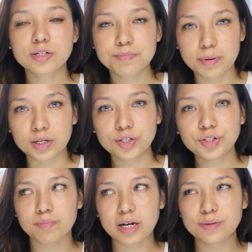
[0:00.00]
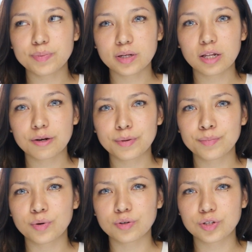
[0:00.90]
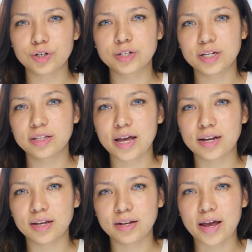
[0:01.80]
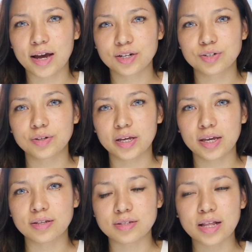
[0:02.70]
sponge might be a little bit more dirty than it actually is.